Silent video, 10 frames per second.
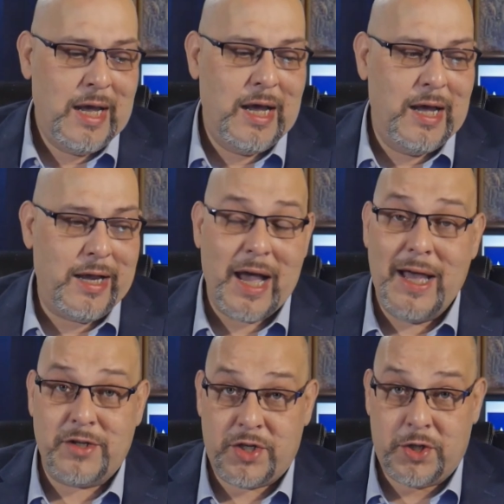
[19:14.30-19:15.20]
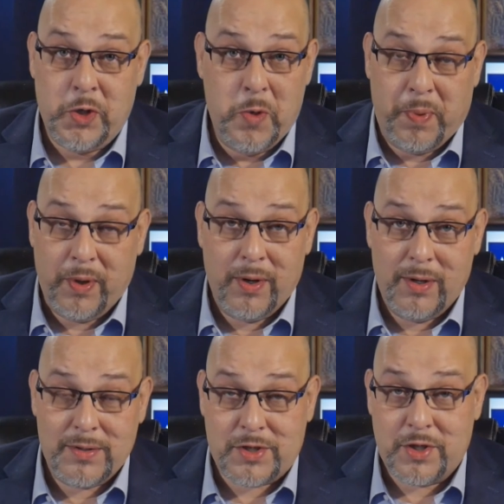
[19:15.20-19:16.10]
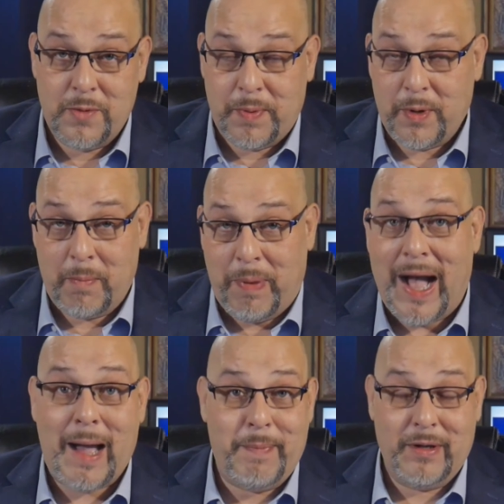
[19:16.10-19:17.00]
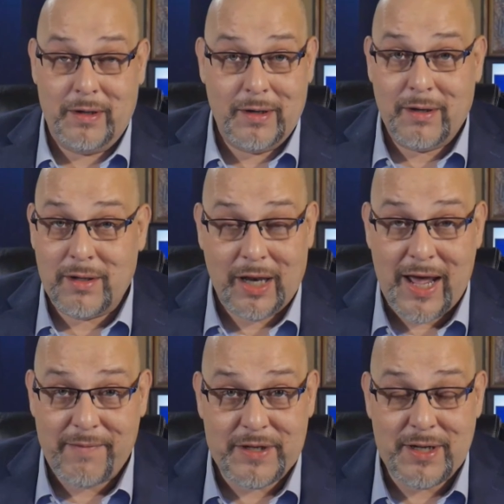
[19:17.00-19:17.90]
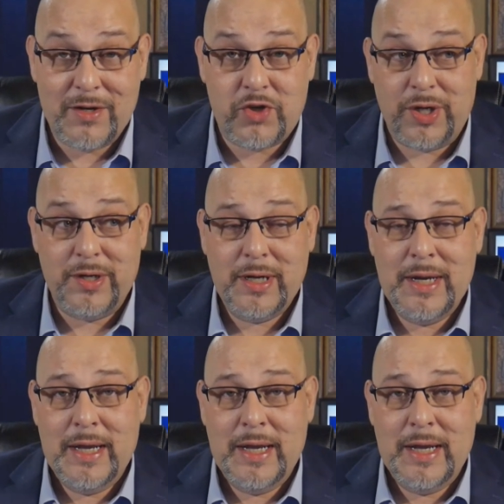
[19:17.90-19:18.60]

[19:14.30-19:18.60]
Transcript: uh, got super, super popular, a lot of attention